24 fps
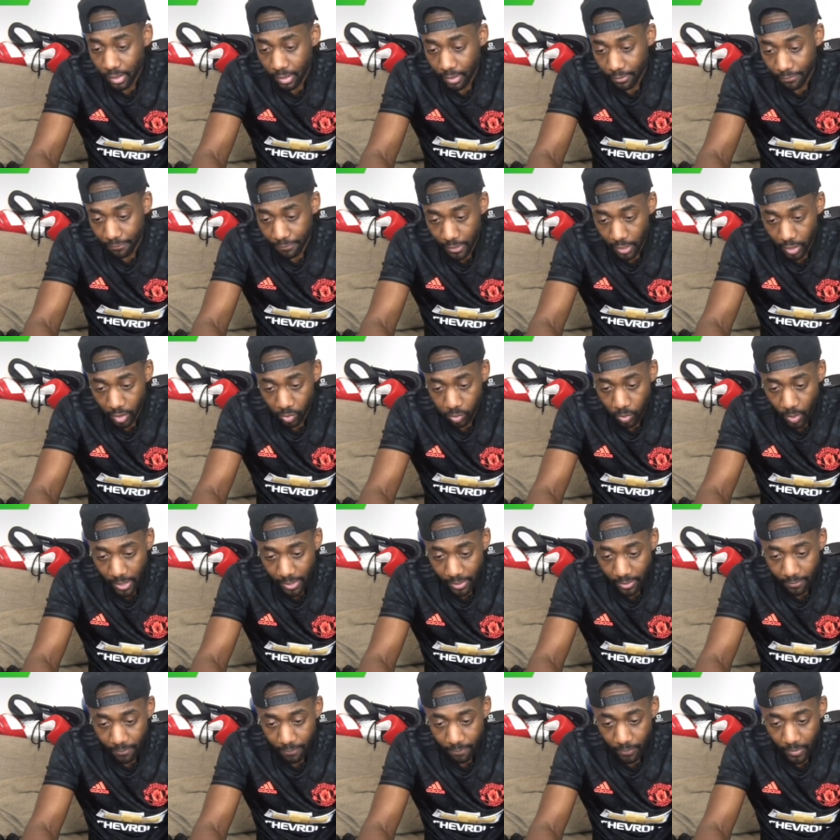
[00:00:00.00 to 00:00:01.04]
First
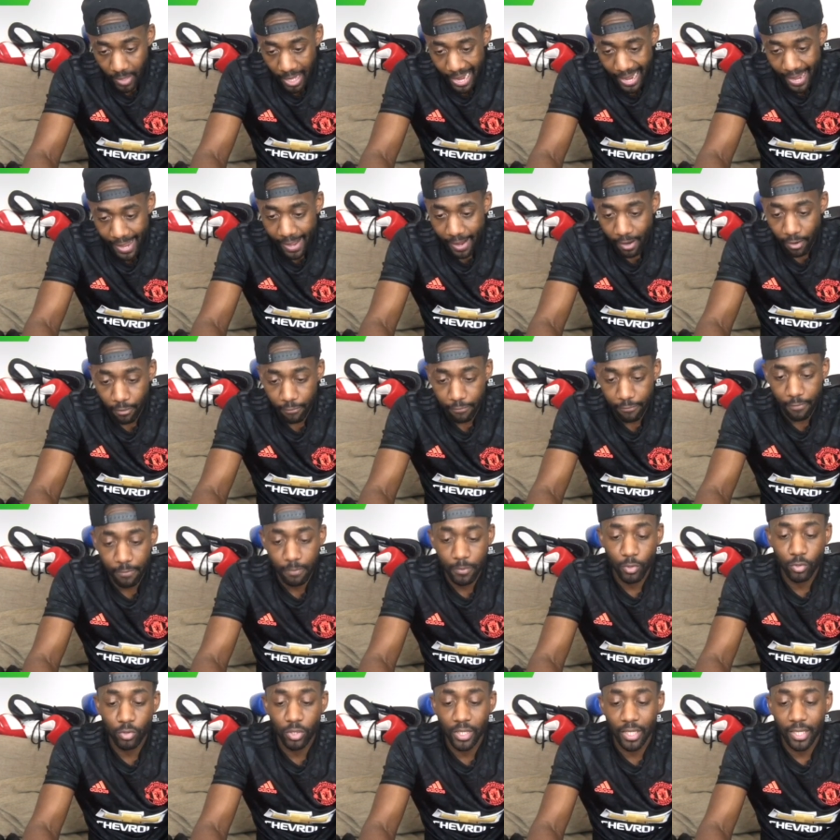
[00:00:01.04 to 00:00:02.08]
one at Alpha
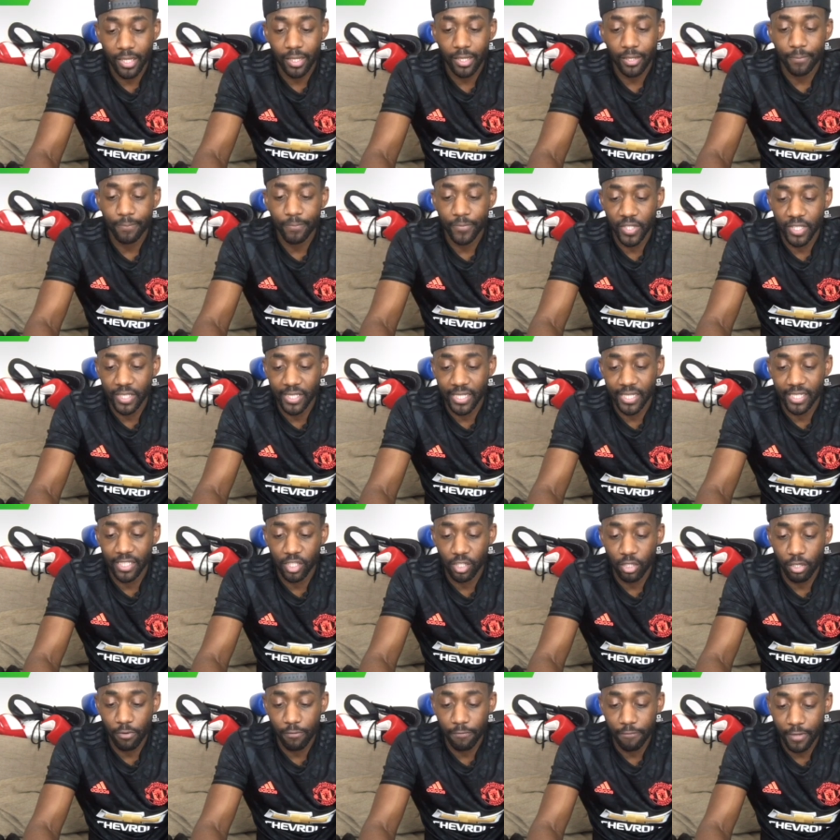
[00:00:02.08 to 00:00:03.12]
Music, it says,
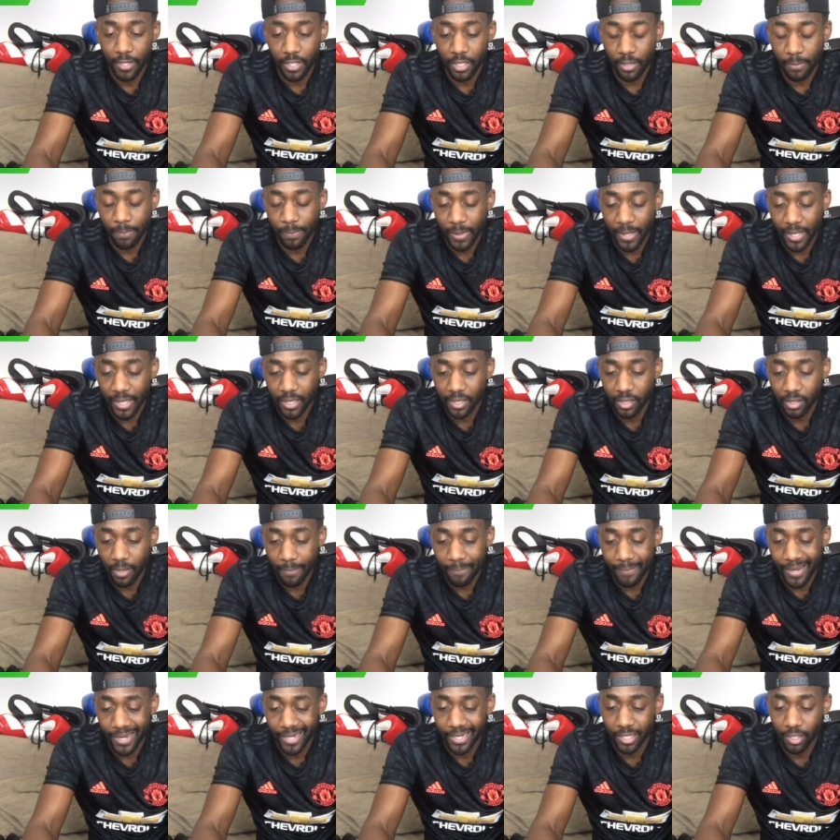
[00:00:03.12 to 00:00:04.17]
"Do you think the players are
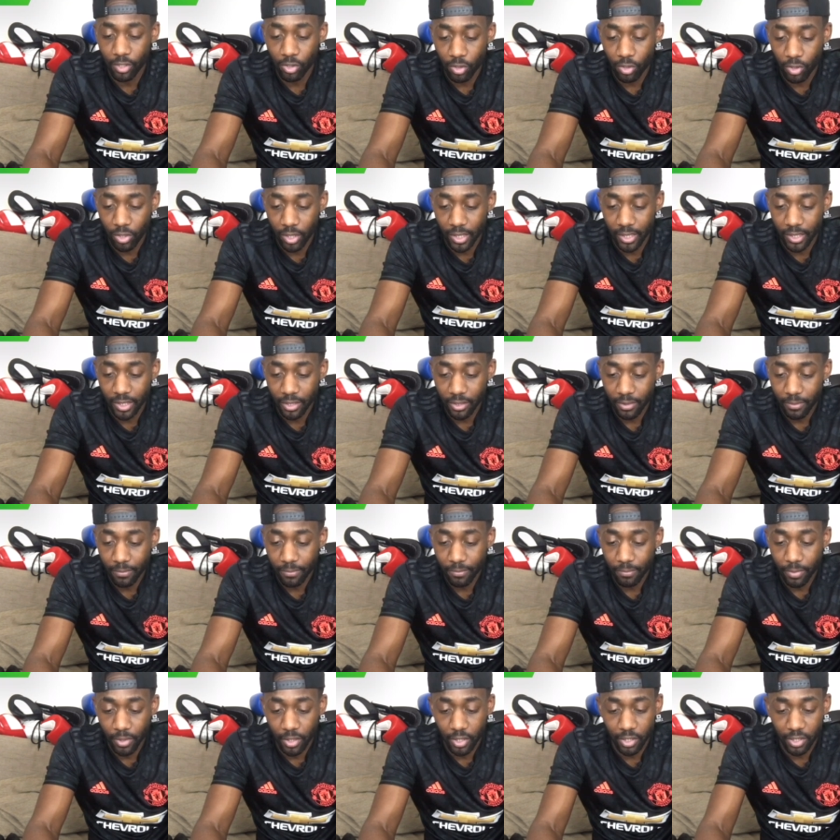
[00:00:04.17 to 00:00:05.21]
backing Oli
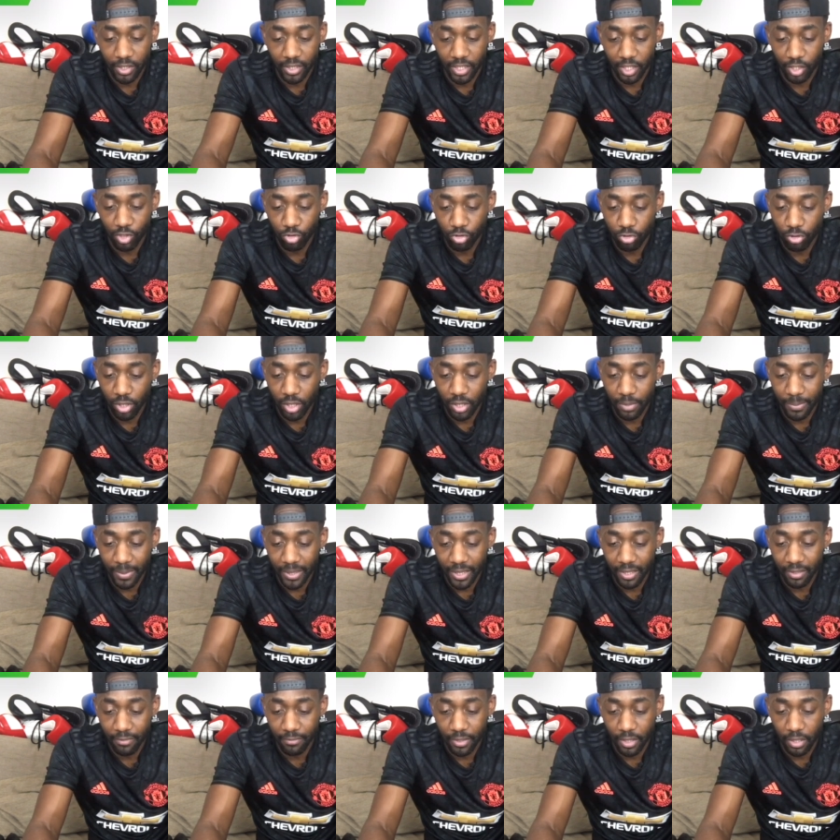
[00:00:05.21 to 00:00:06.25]
because they truly
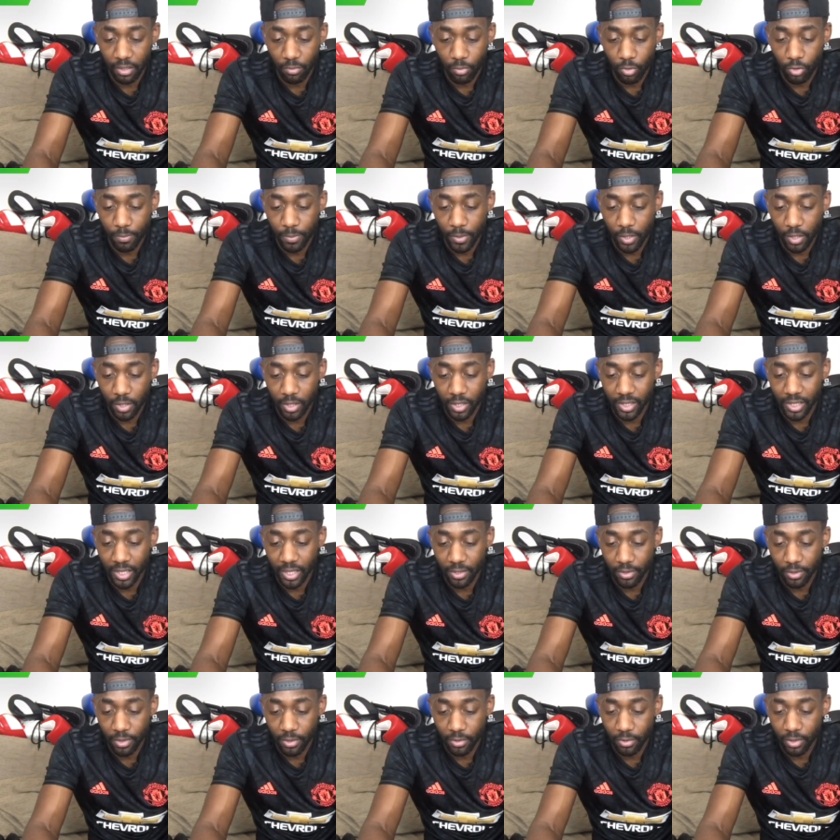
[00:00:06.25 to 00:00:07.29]
believe in him, or because they
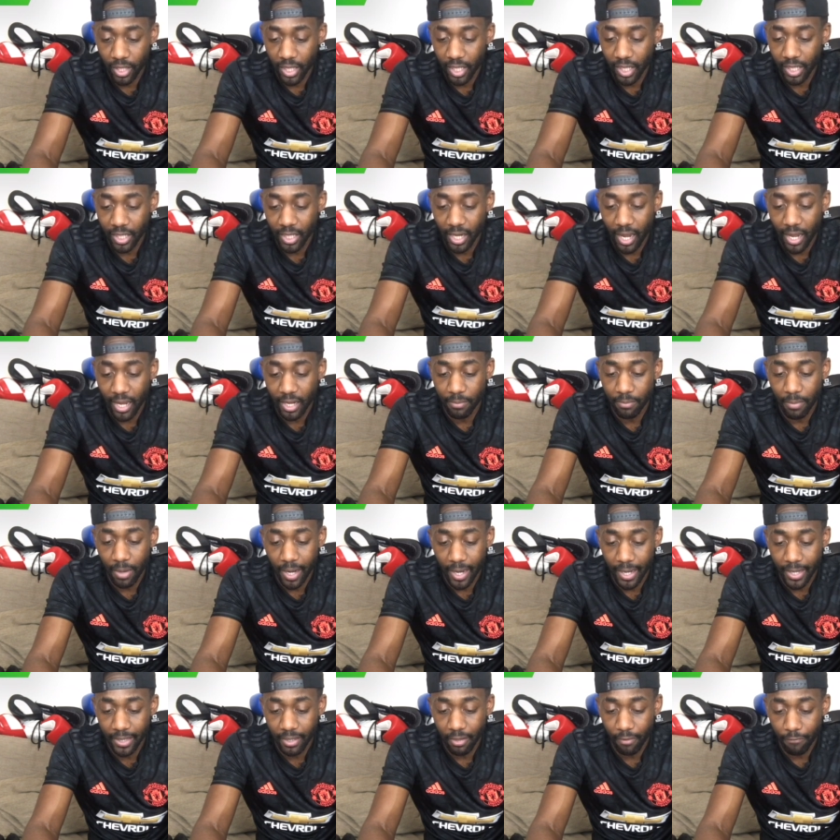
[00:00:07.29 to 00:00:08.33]
know they can hide
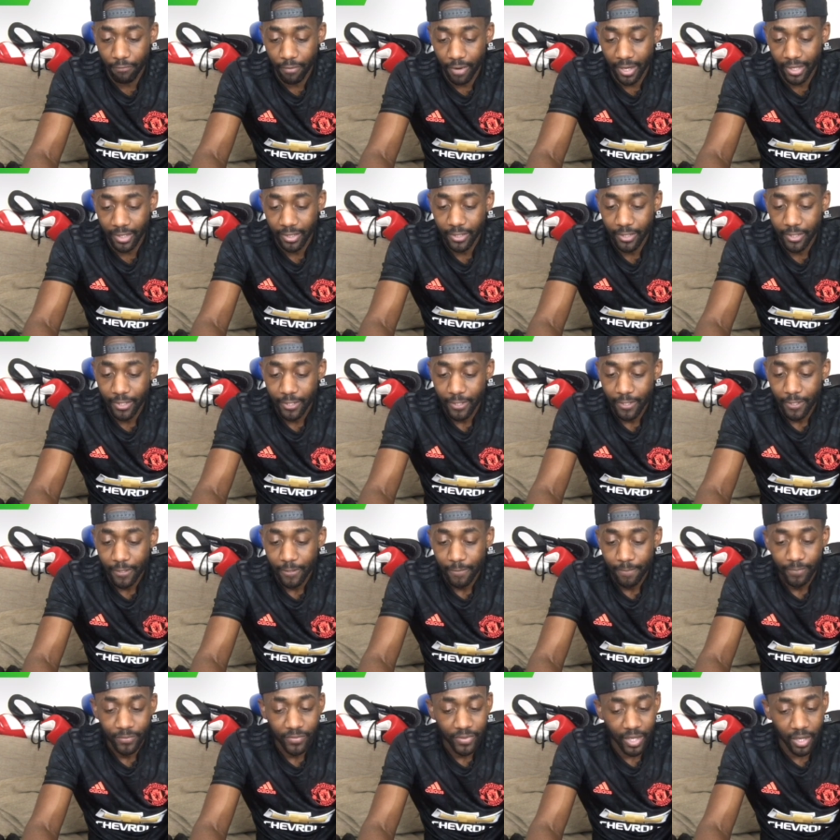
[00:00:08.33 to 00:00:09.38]
behind the fact
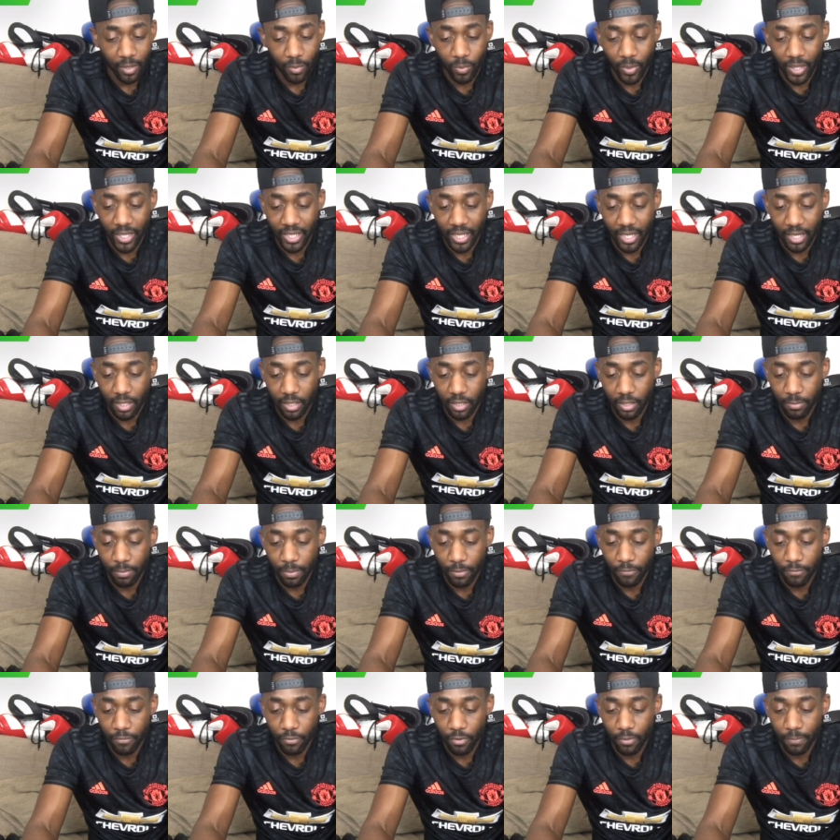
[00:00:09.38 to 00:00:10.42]
that when they
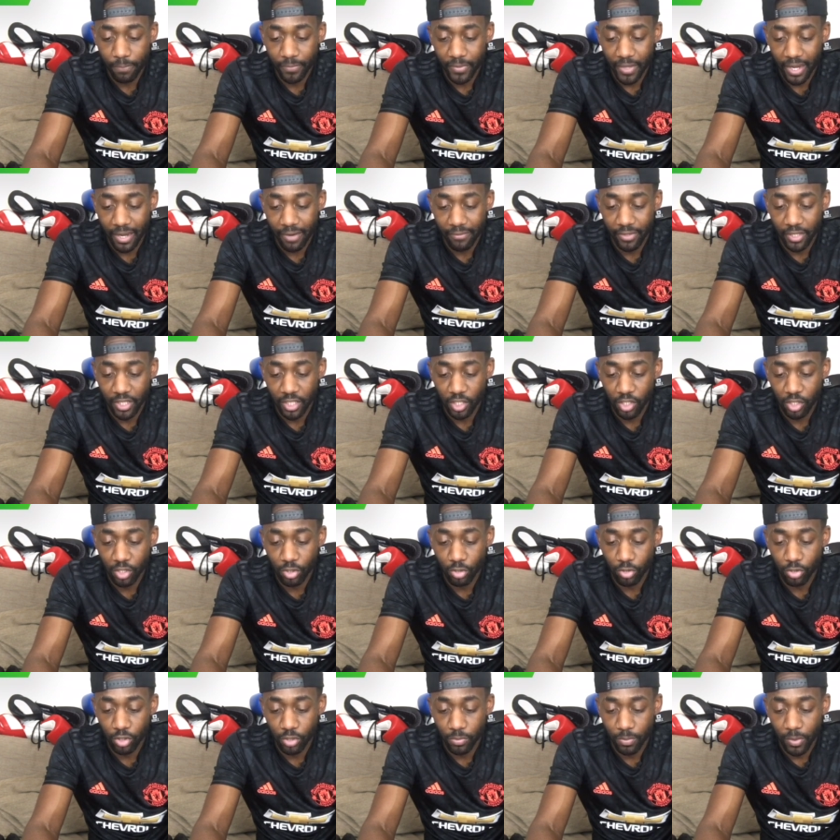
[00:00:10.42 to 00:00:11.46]
underperform, they have an
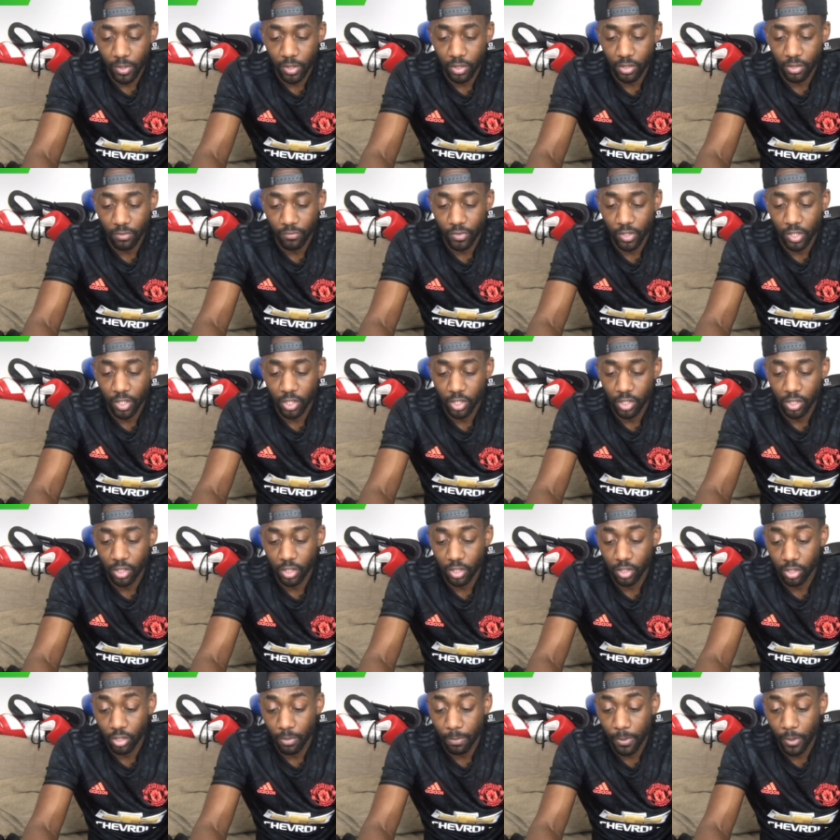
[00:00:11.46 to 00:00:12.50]
excuse because of this
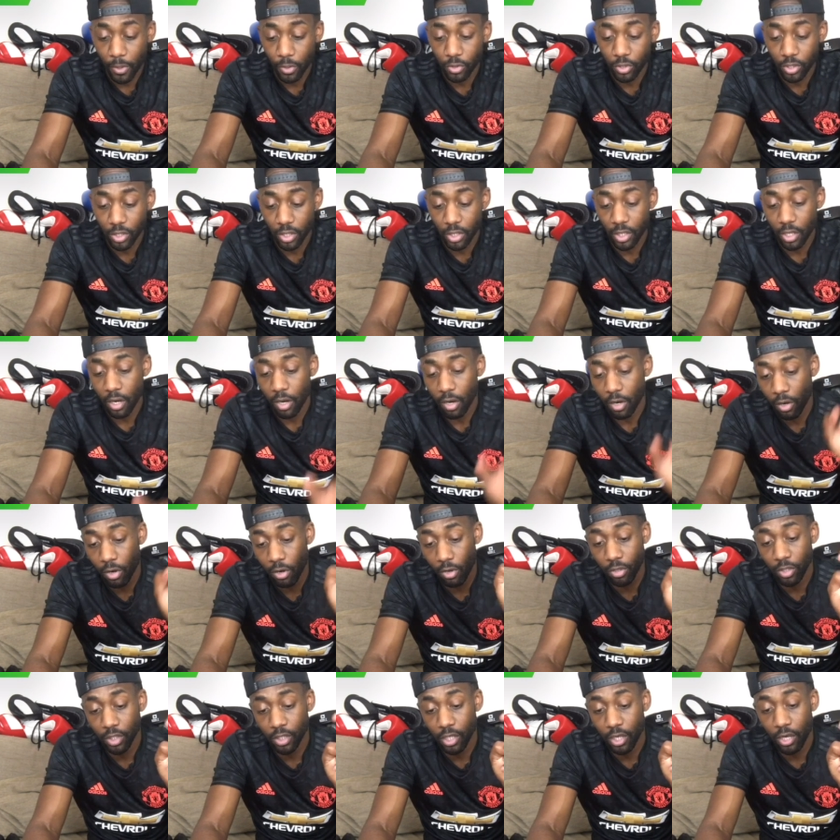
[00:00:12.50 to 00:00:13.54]
supposed
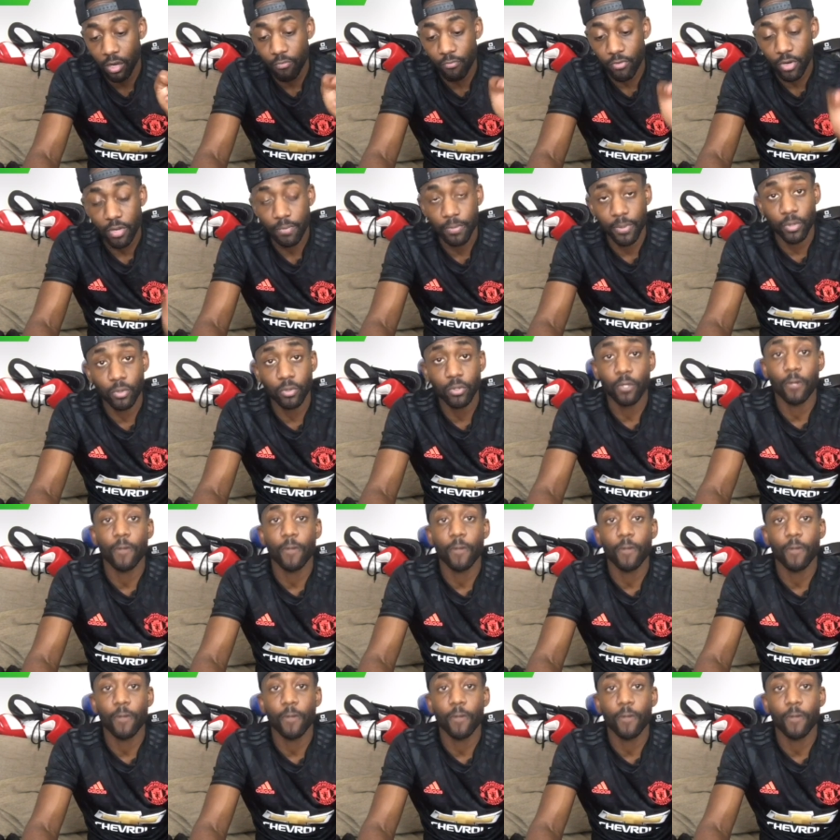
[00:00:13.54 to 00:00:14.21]
long-term rebuild?"